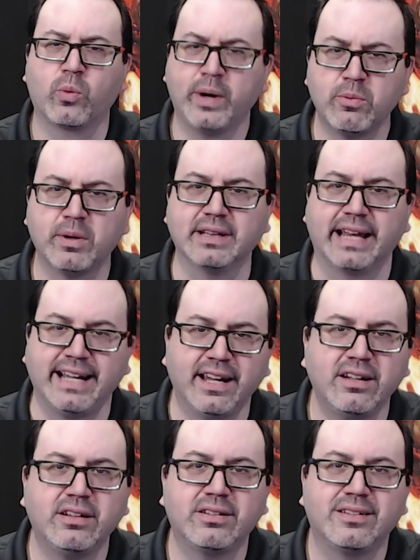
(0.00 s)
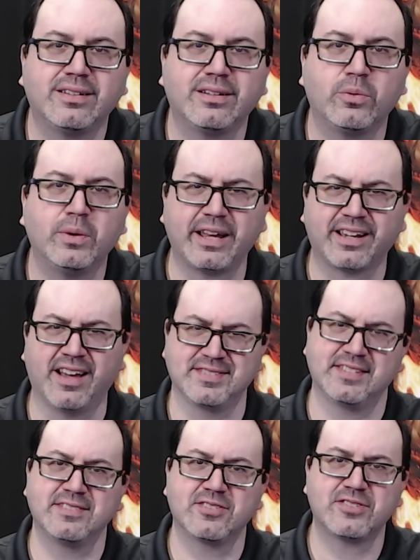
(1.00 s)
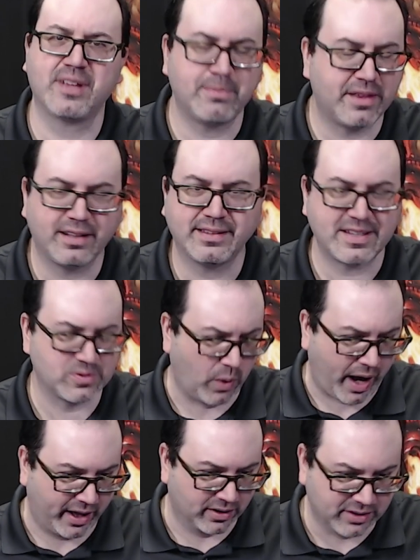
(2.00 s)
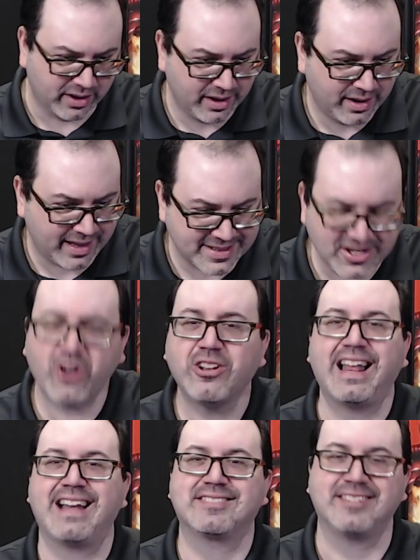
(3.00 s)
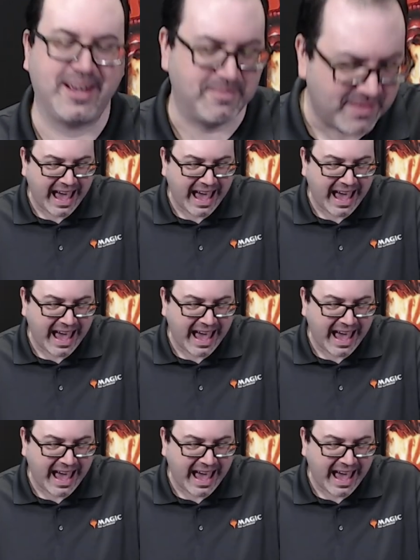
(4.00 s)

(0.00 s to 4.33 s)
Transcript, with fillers: are we related? Are we like cousins or something? That's wild. That's our last name.